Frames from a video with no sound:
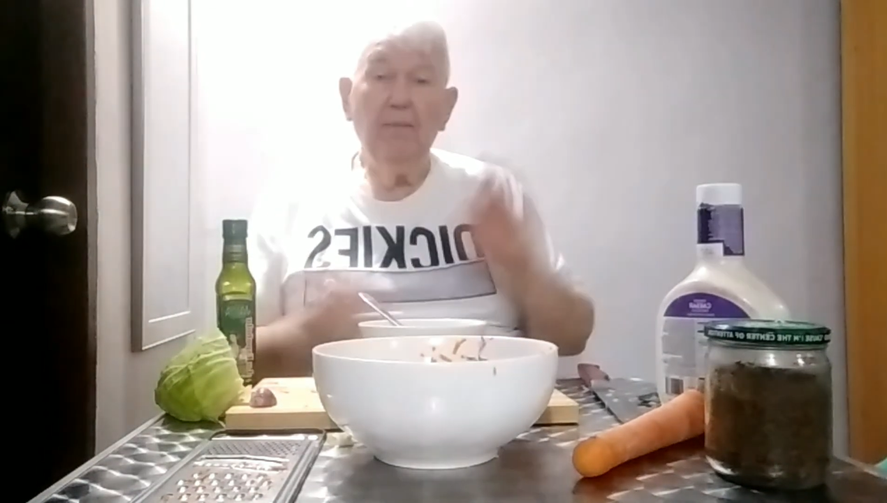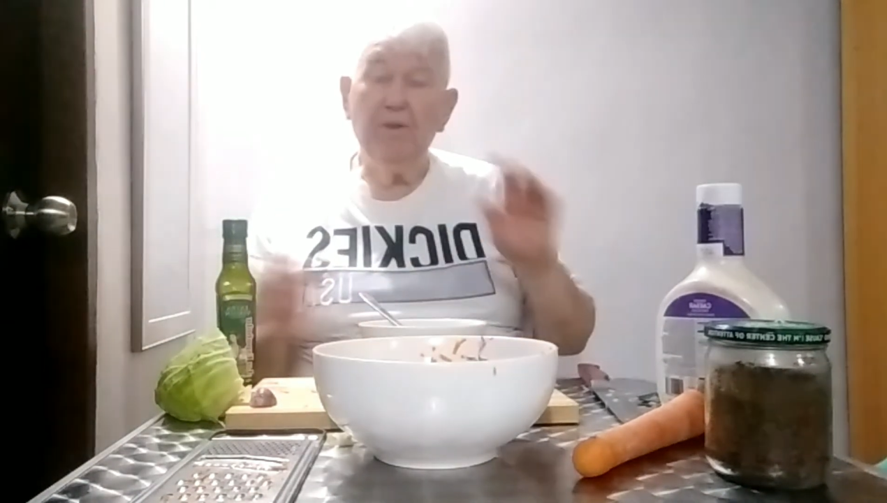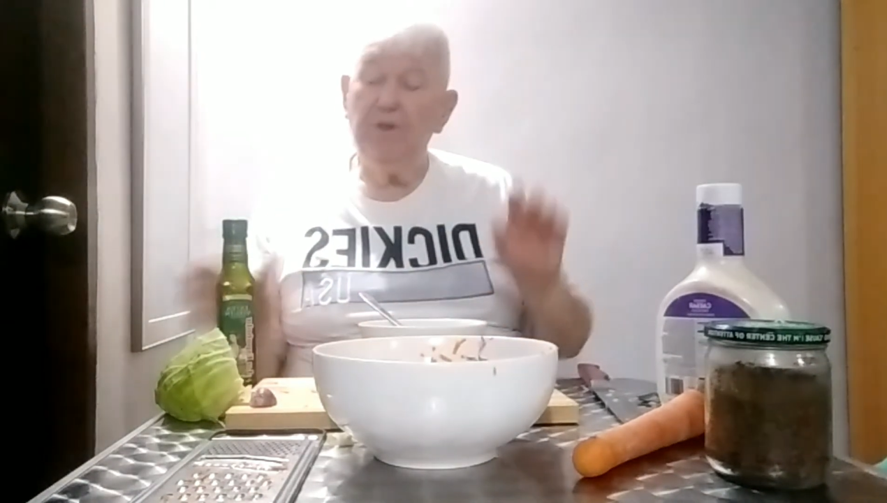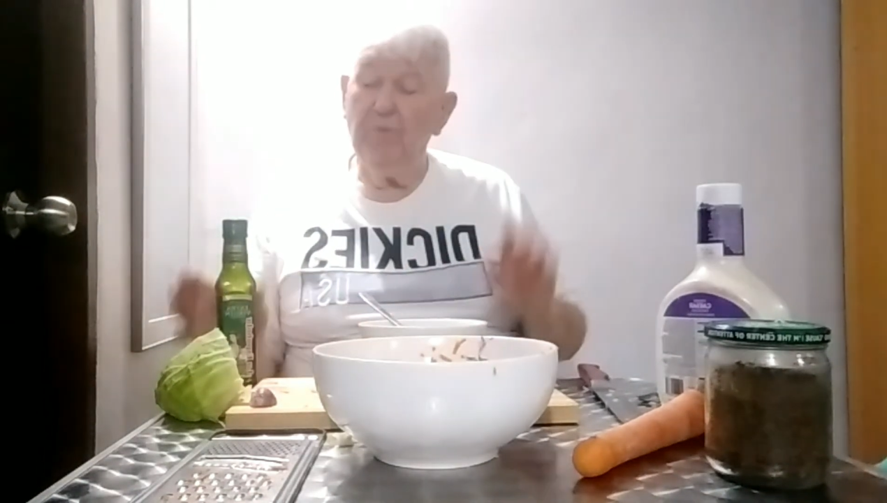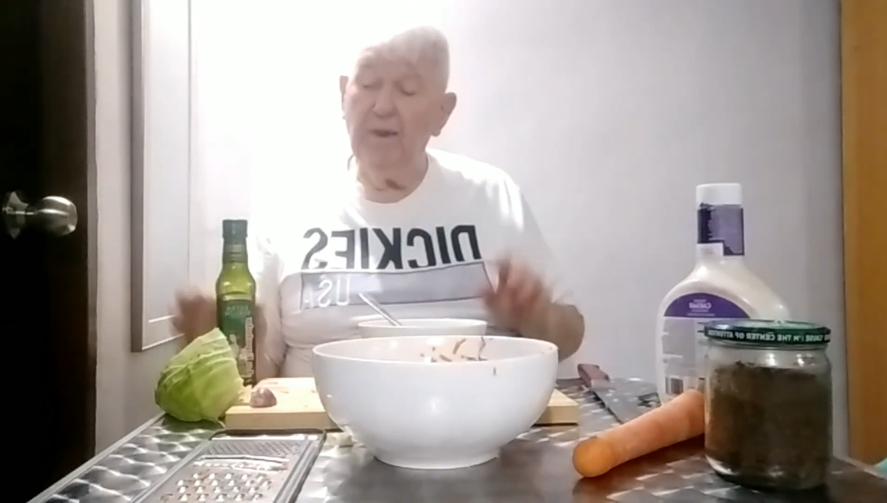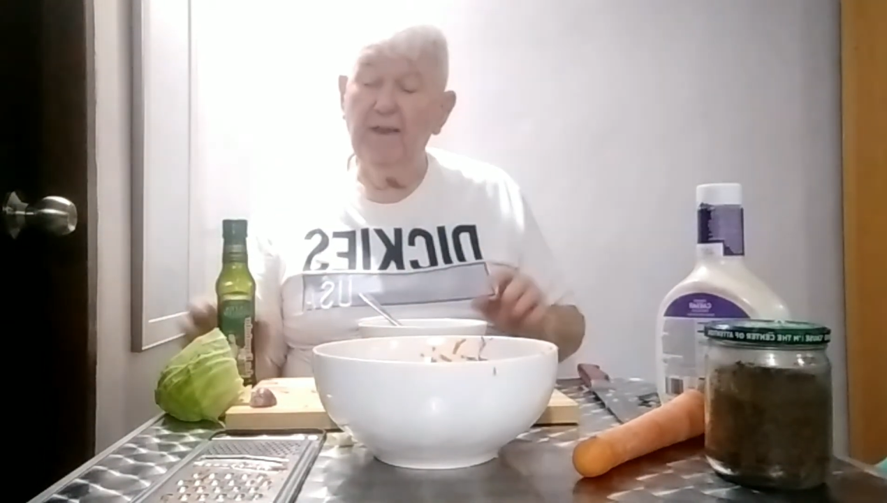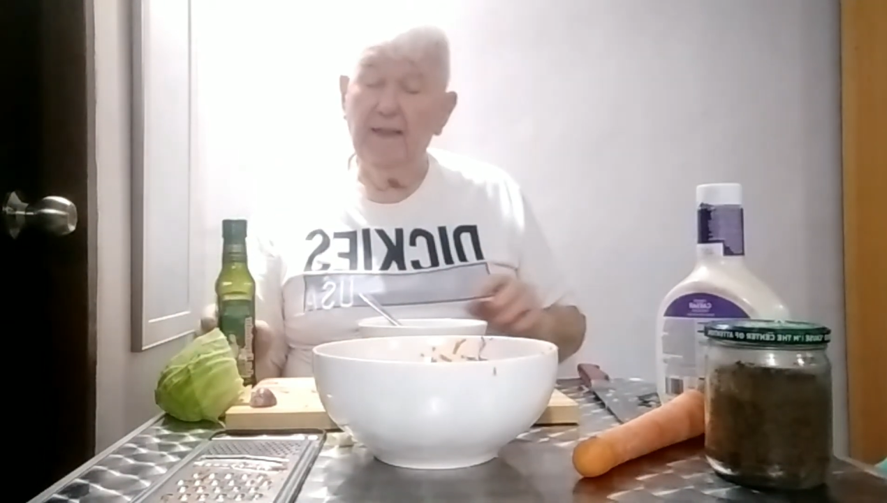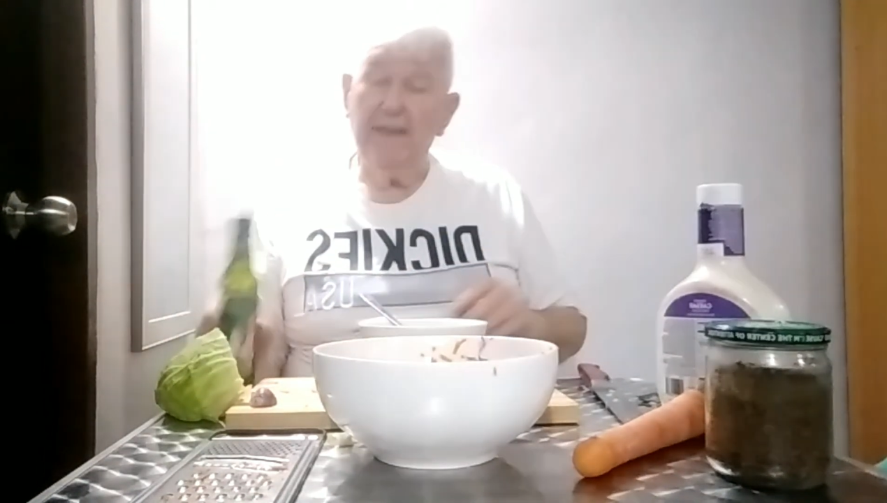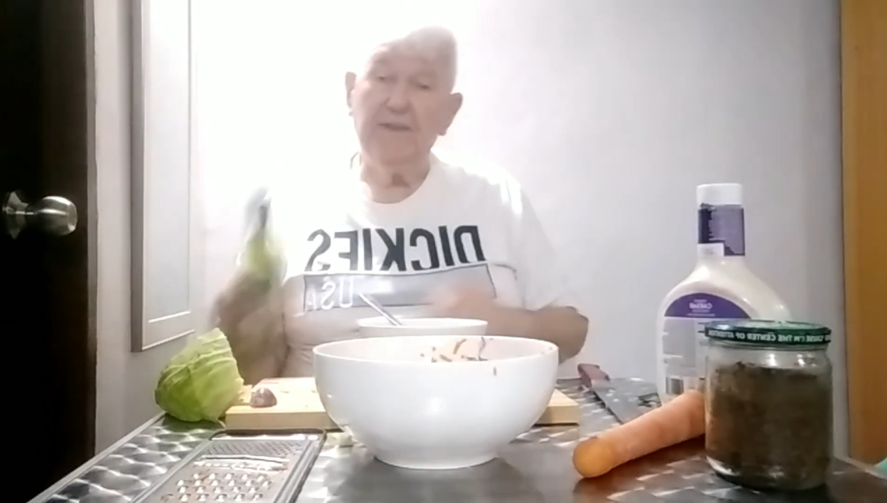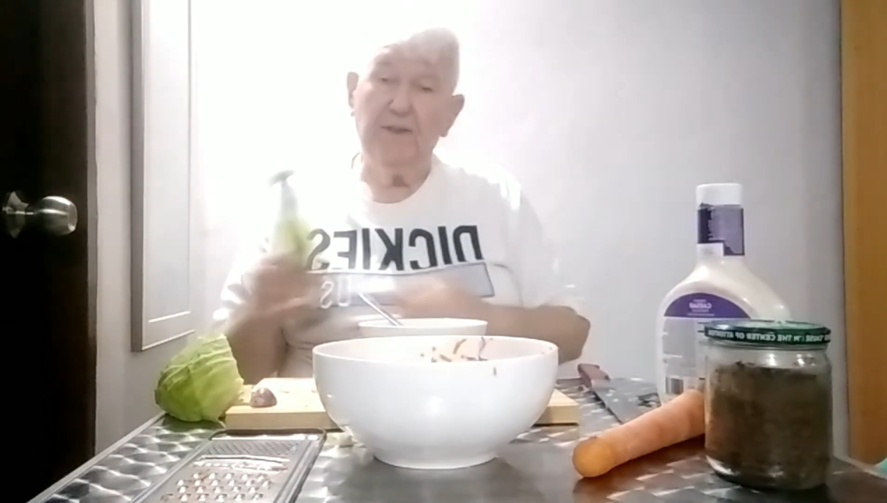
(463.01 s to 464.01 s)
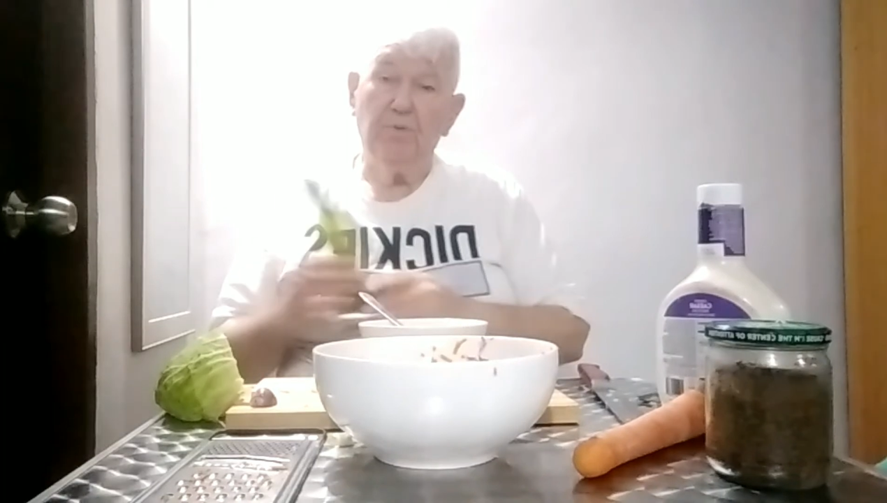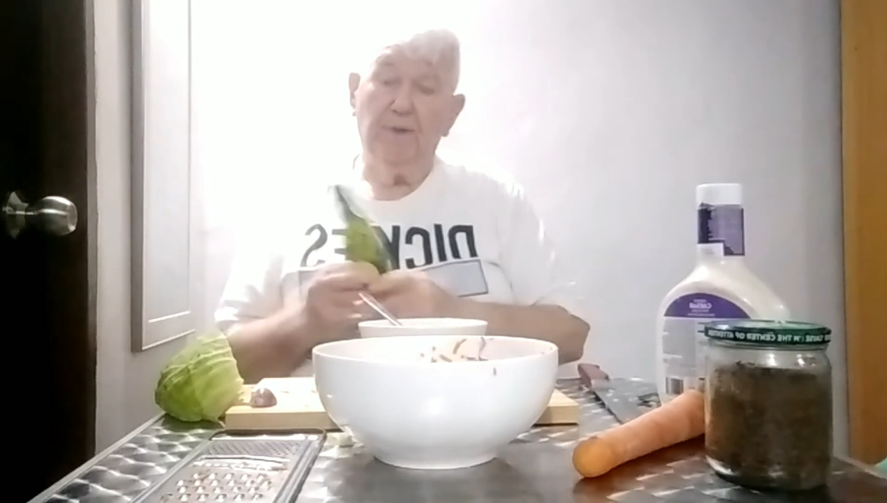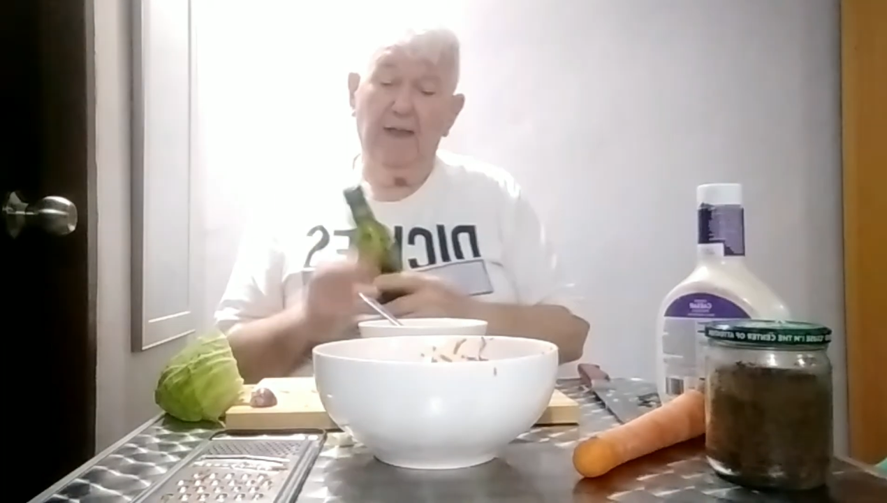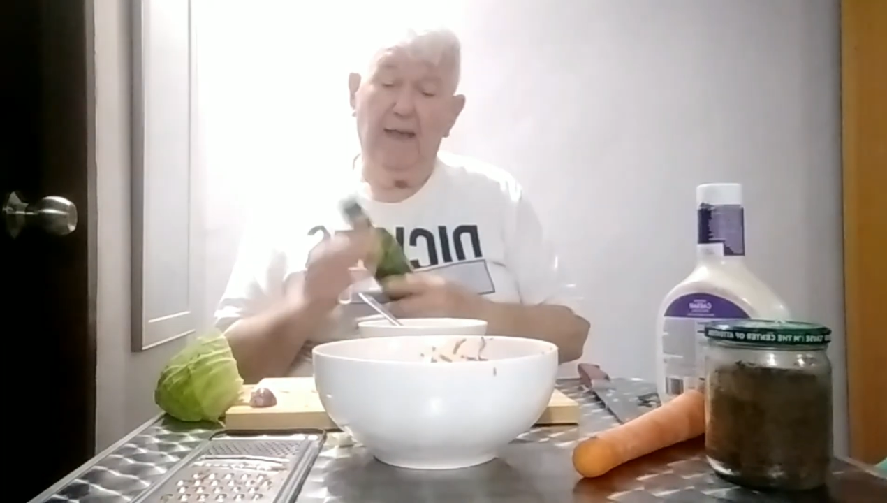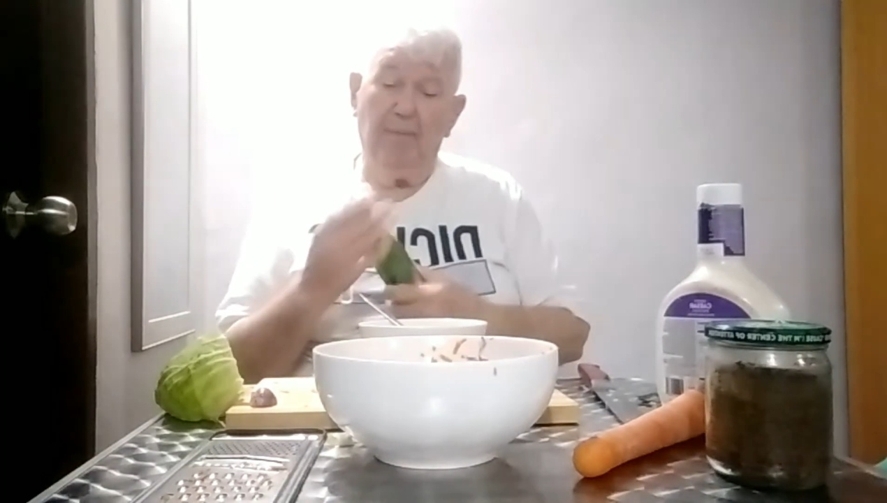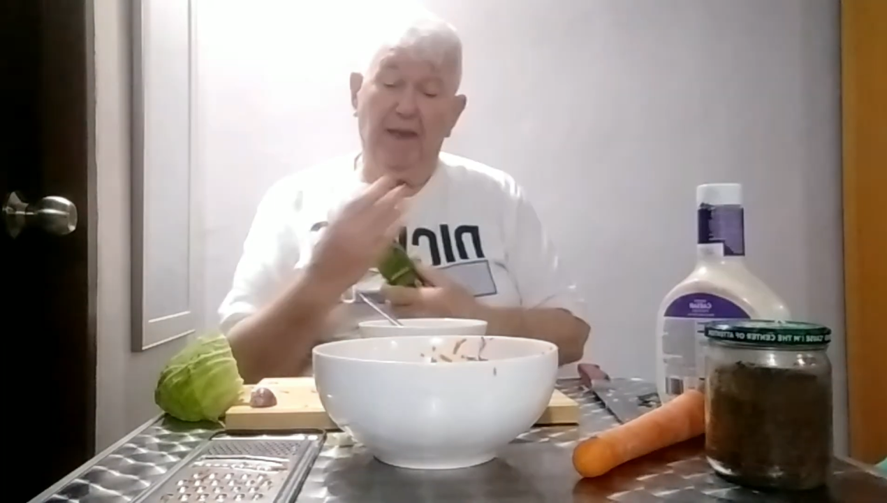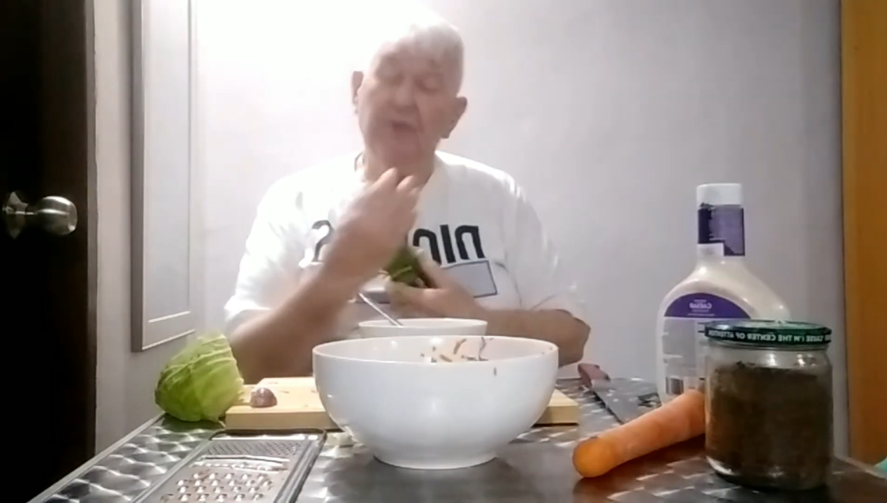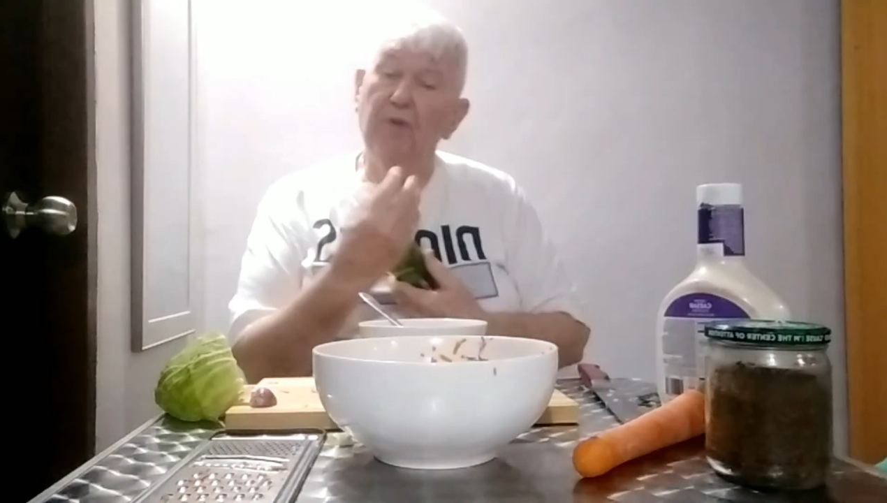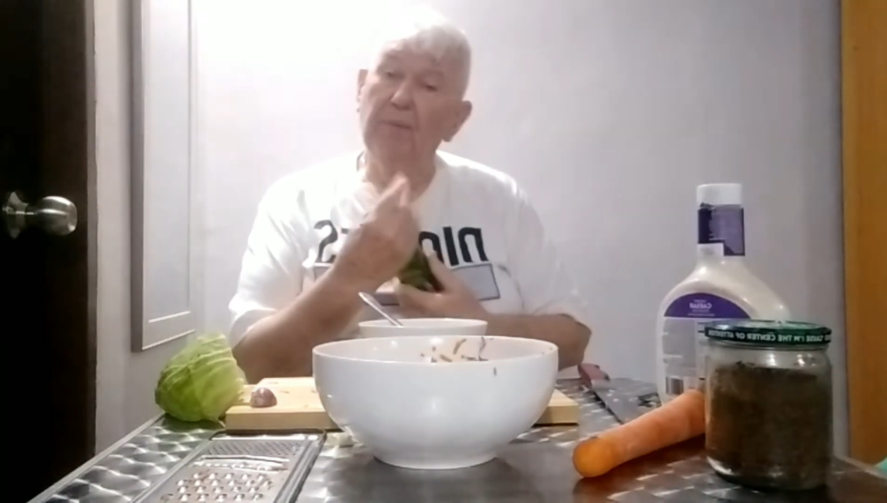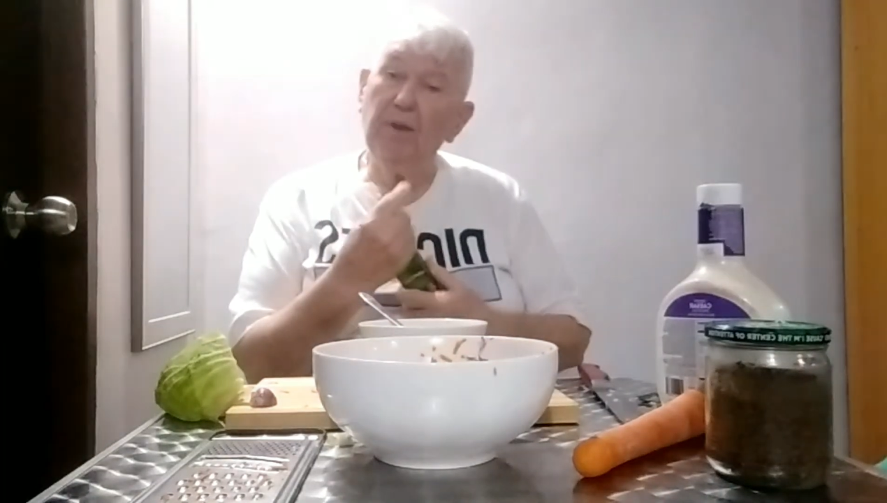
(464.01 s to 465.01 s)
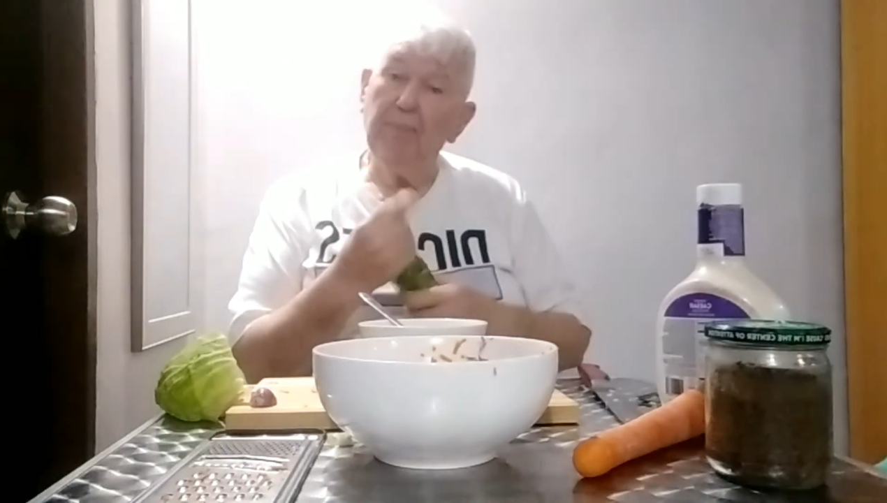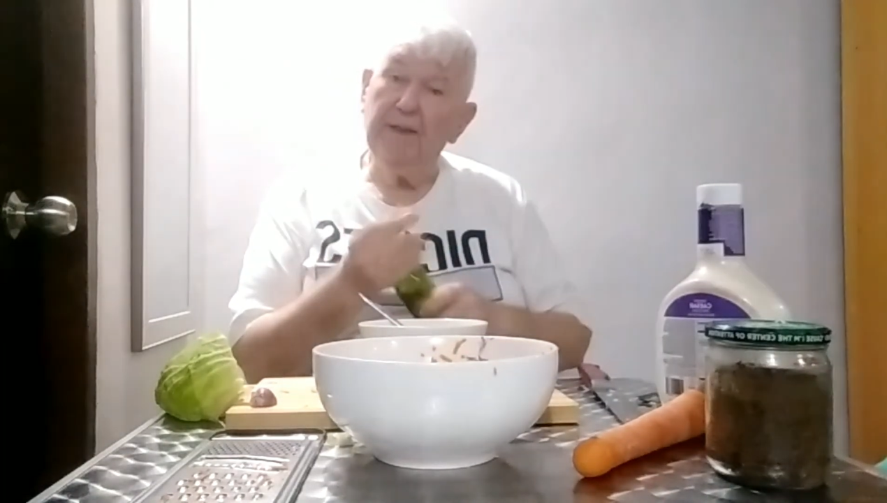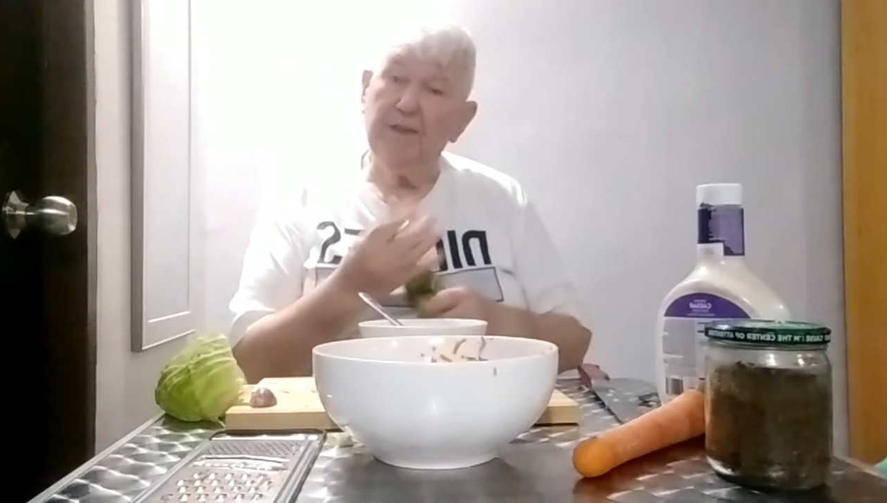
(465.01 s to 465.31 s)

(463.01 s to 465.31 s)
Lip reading: but she really likes this one that I make. So I'm going to